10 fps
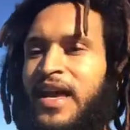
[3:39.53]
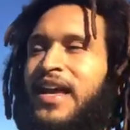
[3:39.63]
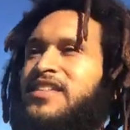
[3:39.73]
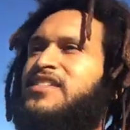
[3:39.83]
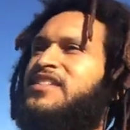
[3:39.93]

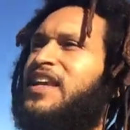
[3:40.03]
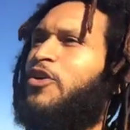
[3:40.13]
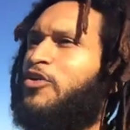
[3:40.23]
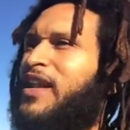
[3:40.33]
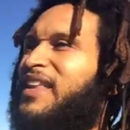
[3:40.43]
It's just
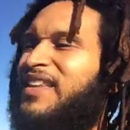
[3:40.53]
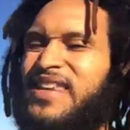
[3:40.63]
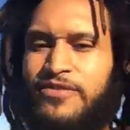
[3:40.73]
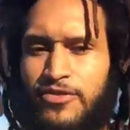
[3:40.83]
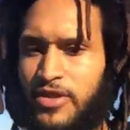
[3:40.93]
they've
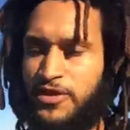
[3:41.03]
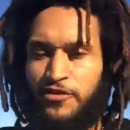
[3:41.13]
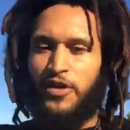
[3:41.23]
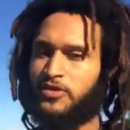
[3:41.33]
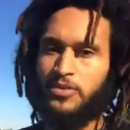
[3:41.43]
never really
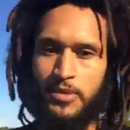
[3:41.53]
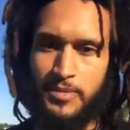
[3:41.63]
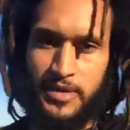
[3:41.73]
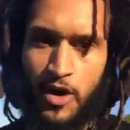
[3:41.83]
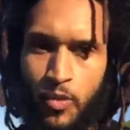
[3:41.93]
felt a
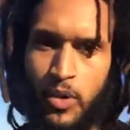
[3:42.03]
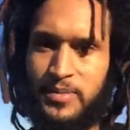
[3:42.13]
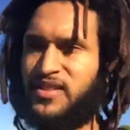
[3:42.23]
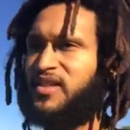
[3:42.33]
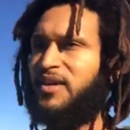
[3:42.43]
woman. A
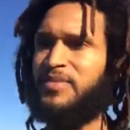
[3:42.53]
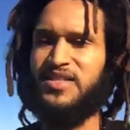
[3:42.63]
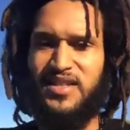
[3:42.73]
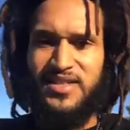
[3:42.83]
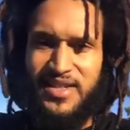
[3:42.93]
woman to them is
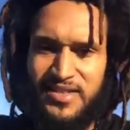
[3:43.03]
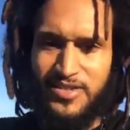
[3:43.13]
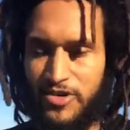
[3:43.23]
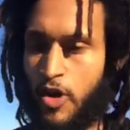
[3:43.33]
an accessory.